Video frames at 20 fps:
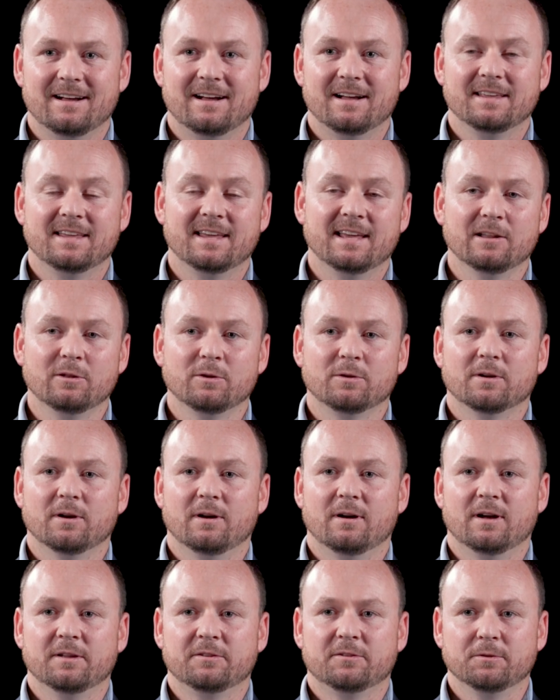Yeah, look,
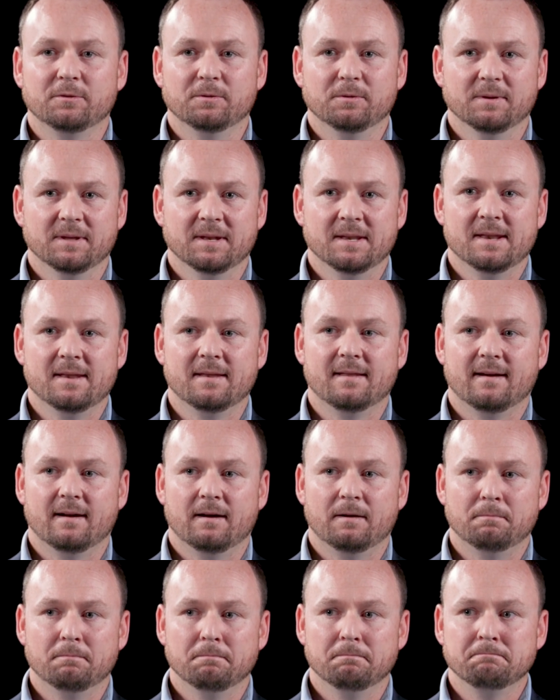I do. And,
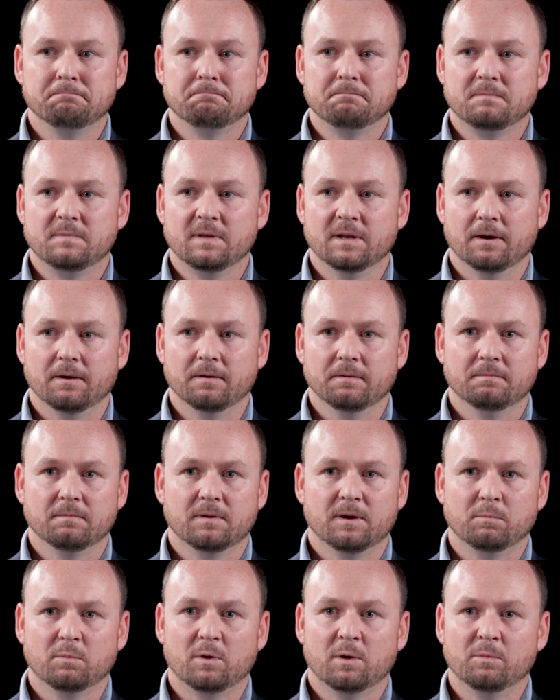you know,
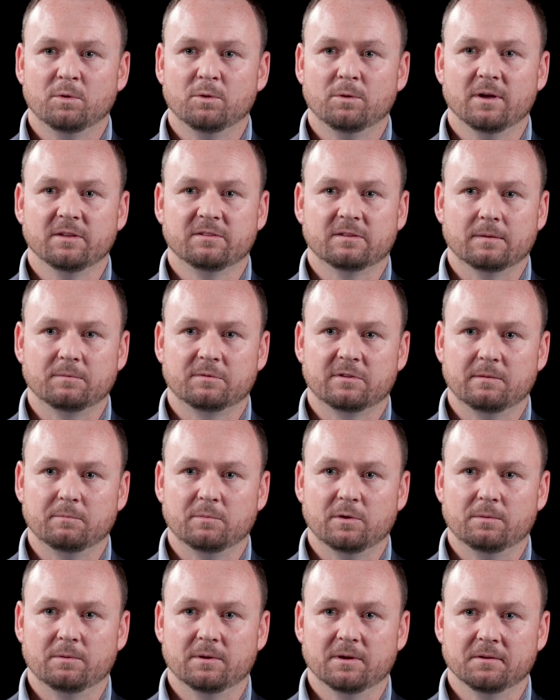I'm always upset
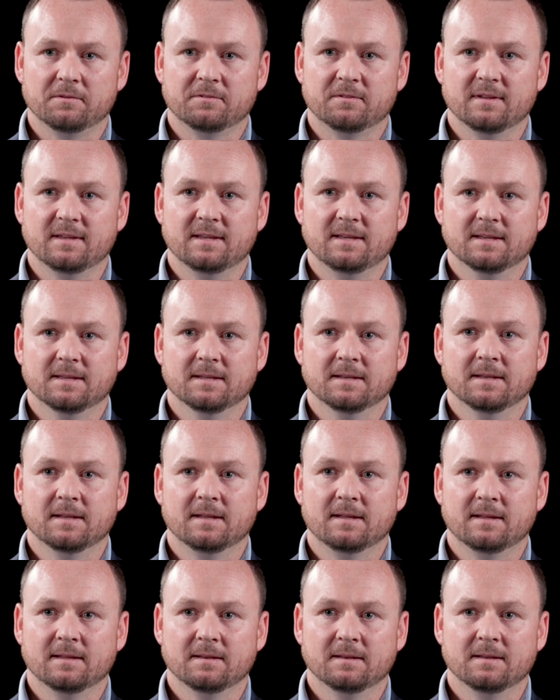by what I see,
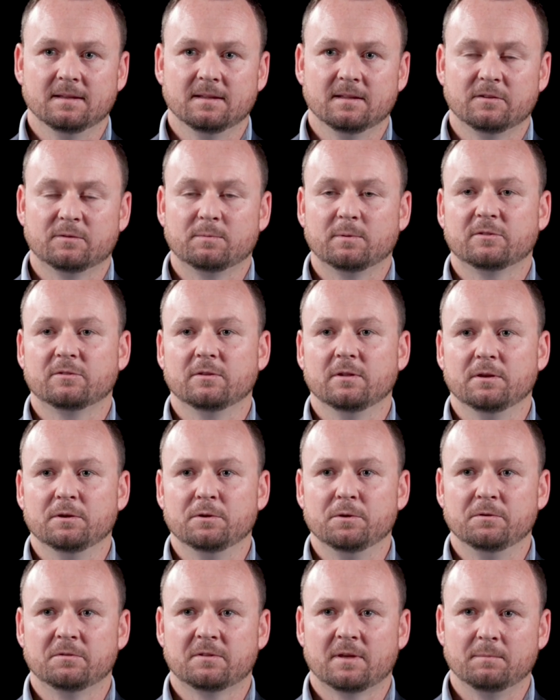and especially the
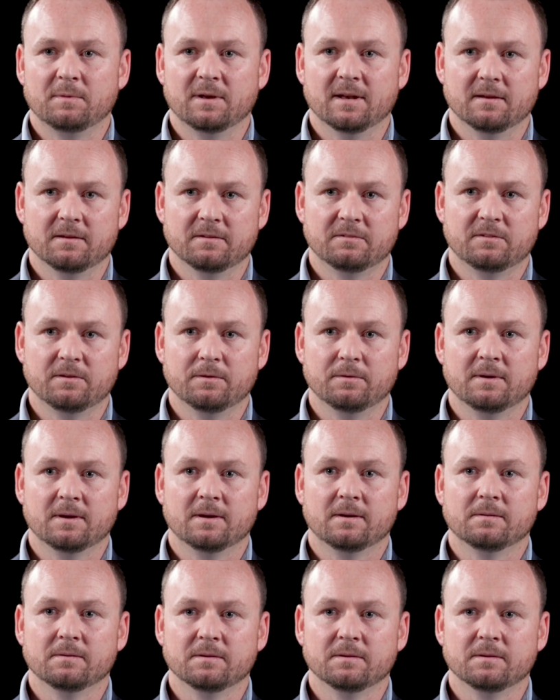news coming out of Syria.